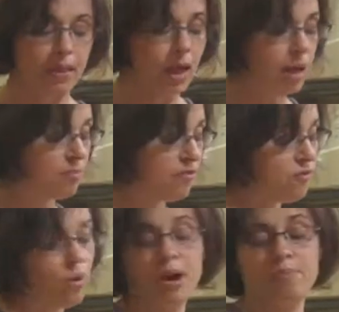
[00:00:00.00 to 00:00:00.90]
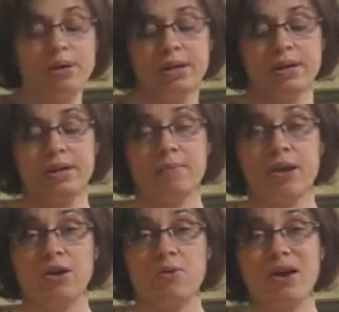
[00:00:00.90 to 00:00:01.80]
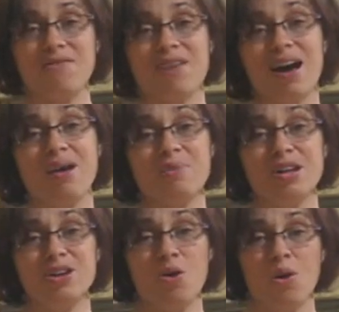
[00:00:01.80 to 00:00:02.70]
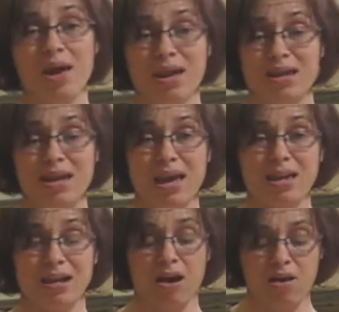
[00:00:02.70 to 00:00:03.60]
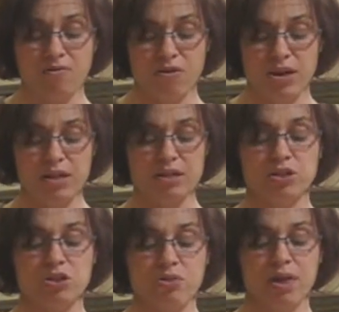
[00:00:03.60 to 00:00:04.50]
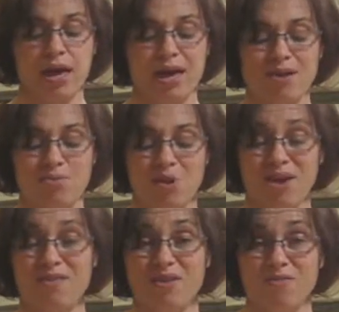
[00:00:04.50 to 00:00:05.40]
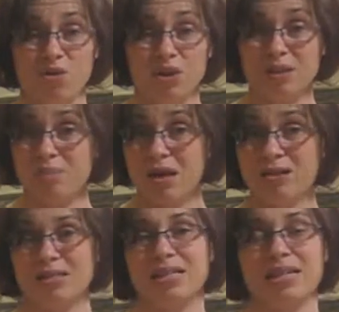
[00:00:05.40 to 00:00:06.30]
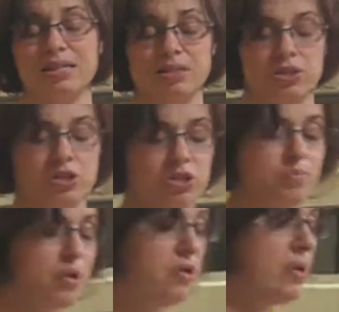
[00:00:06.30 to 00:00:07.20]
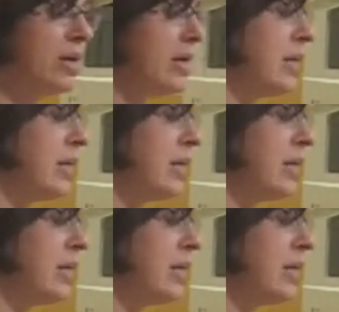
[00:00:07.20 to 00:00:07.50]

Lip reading: And before I put it in the microwave, I'm going to go ahead and cover it so that if it fully melts and it starts sputtering,